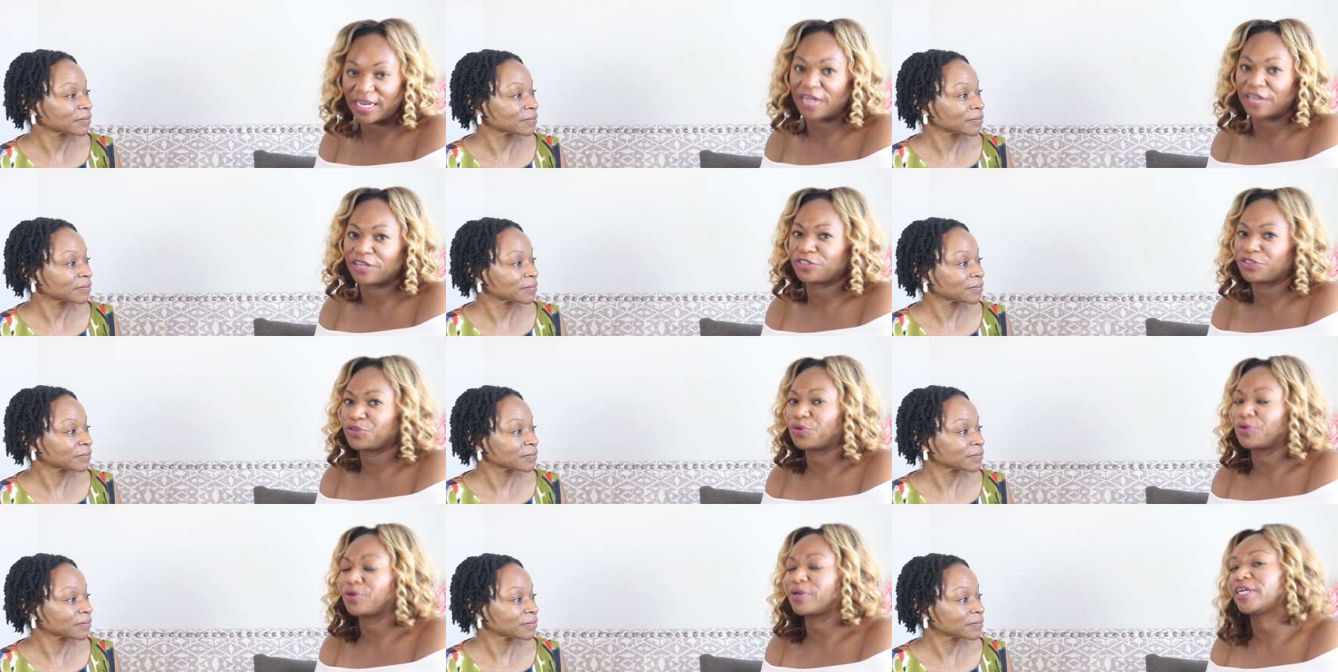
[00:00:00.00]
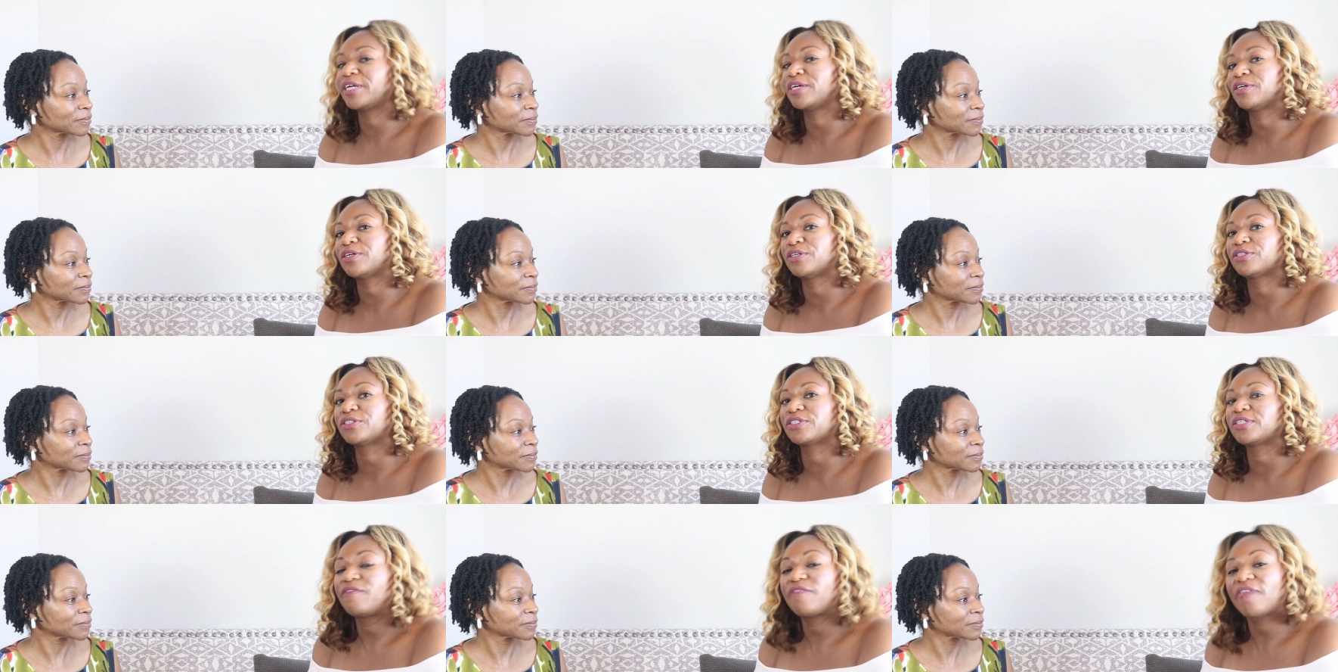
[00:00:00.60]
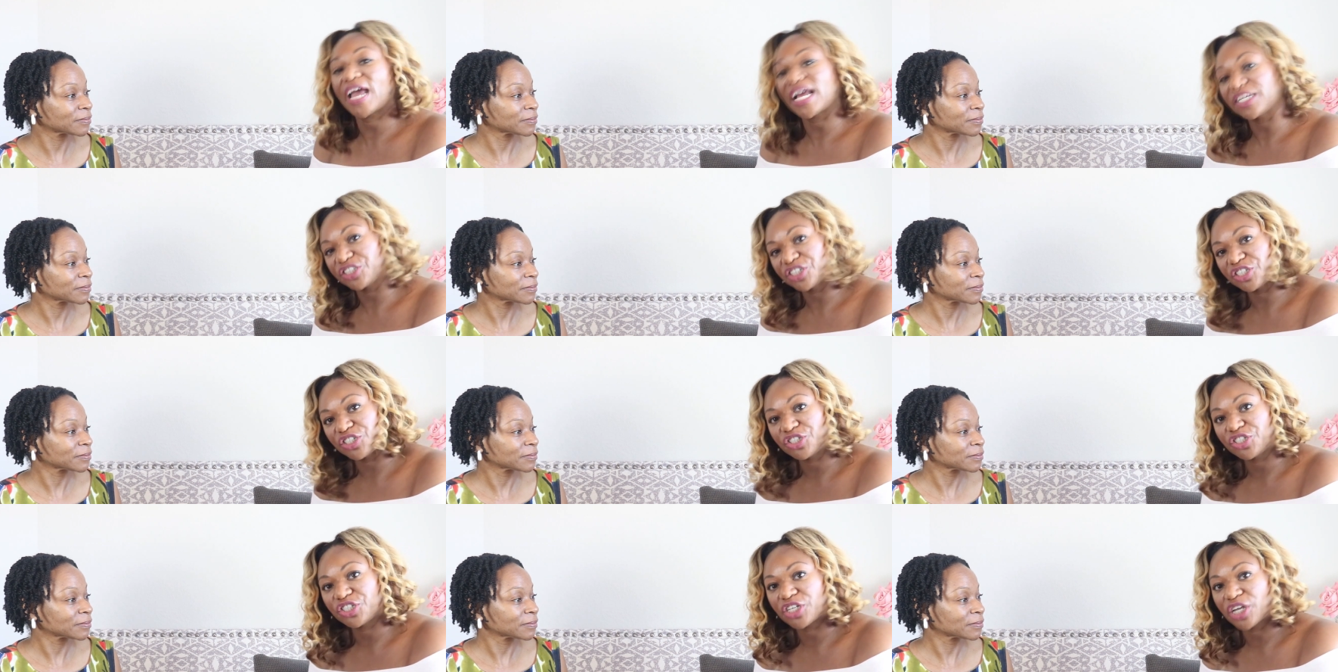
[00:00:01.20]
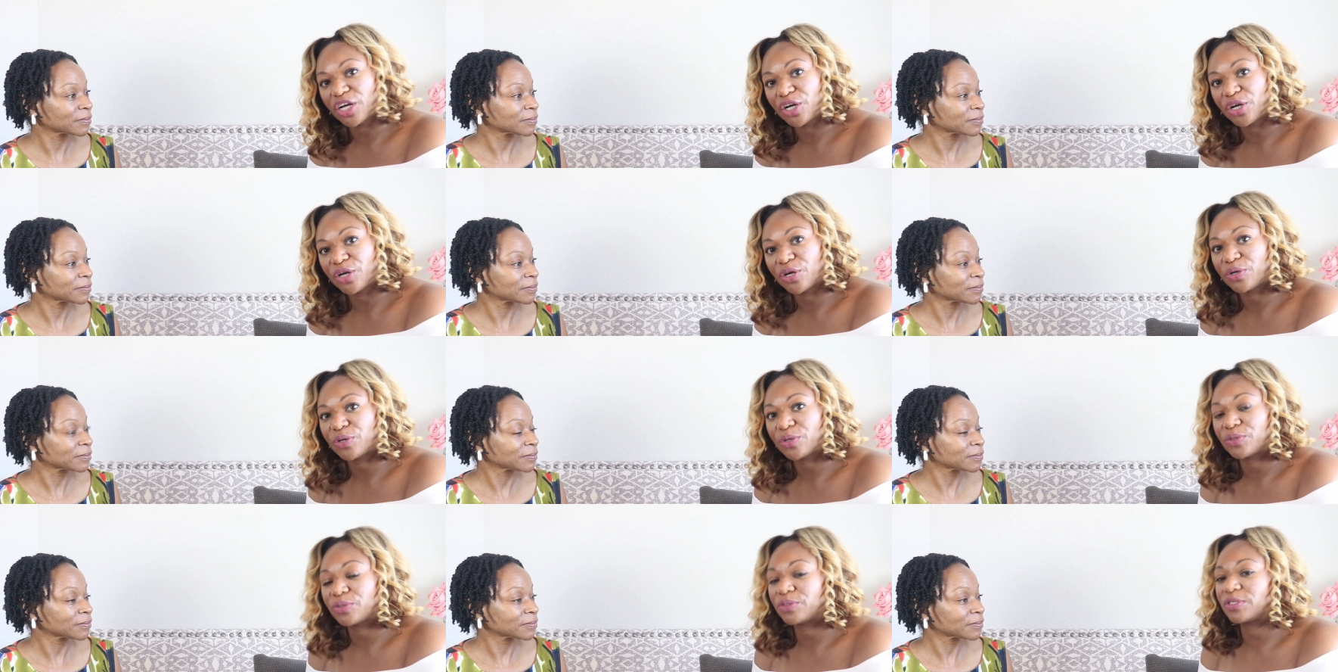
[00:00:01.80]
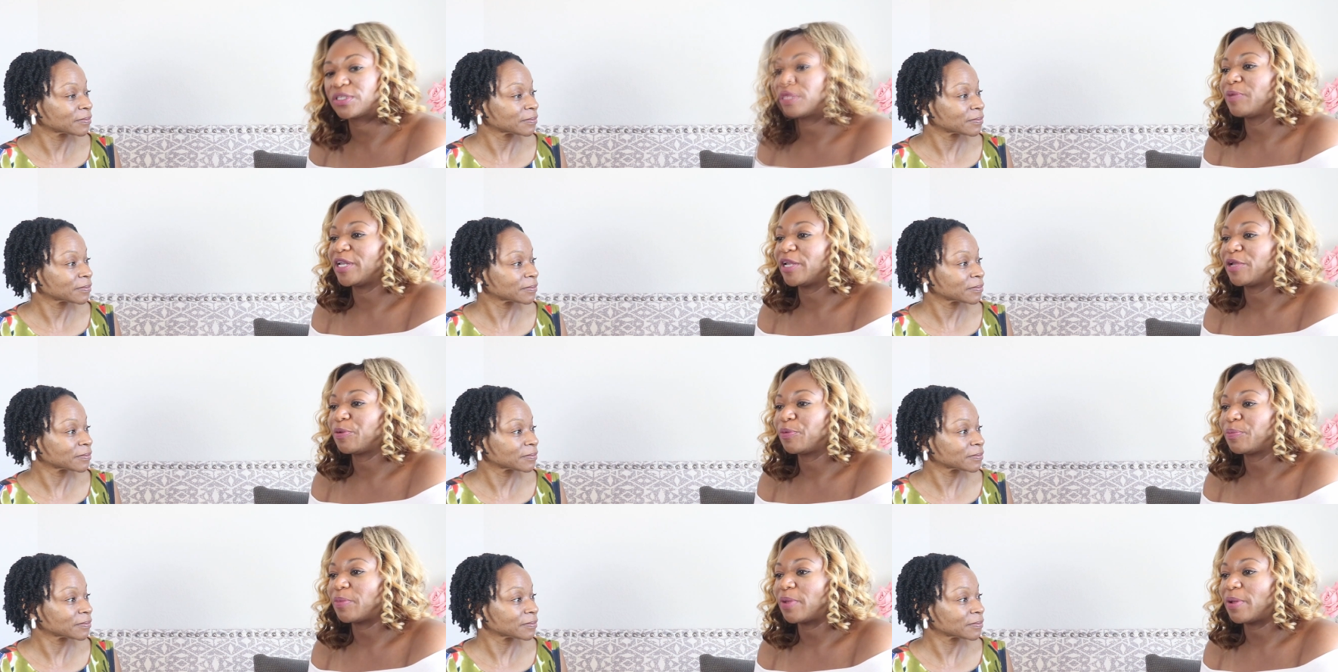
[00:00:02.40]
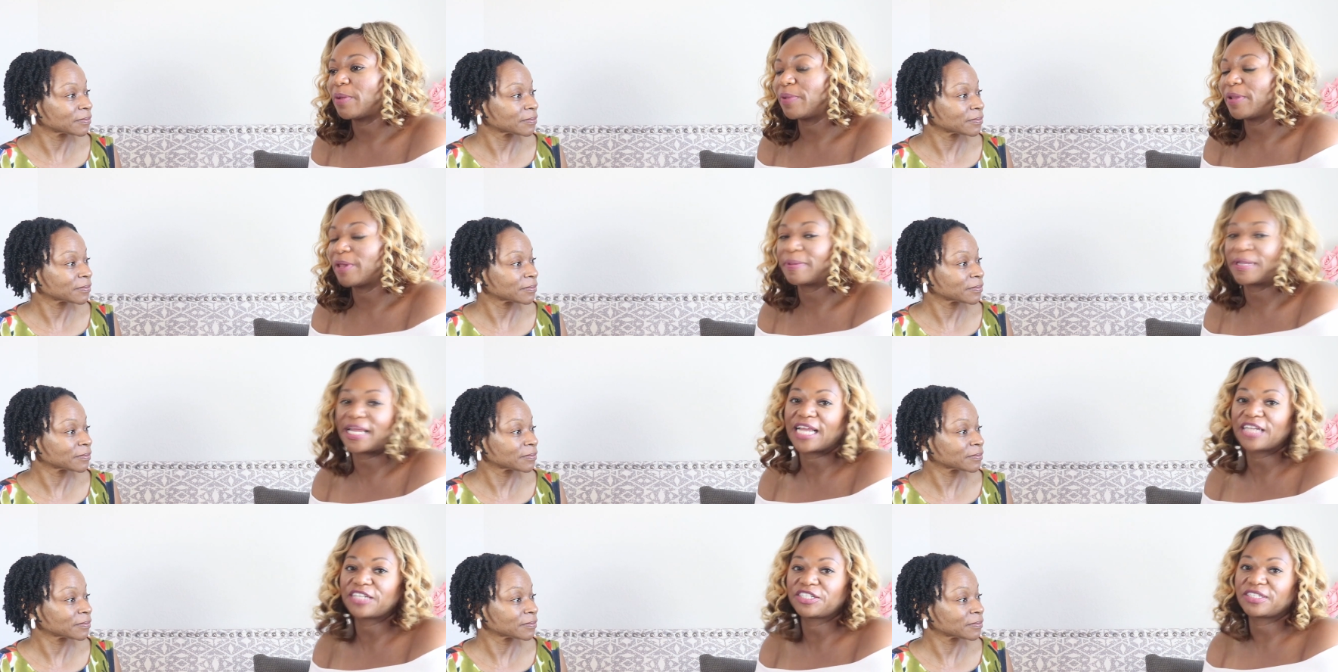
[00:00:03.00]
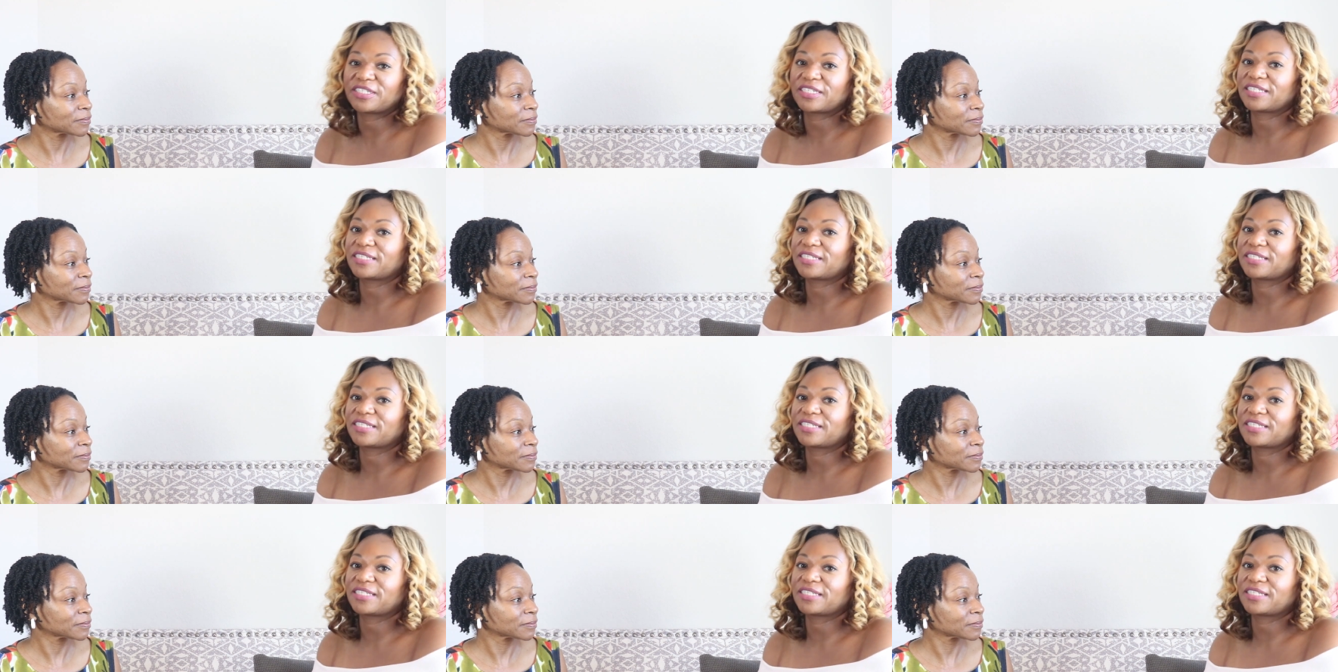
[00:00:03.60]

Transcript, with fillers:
Speaker 1: editorials, fashion shows, been in publications